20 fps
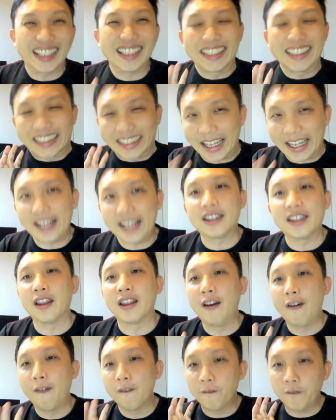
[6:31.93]
Again,
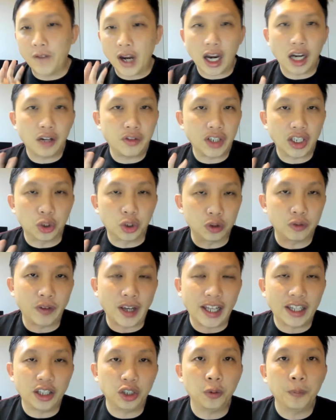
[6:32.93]
very good
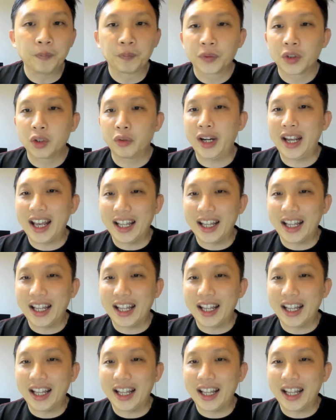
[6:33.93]
value, right?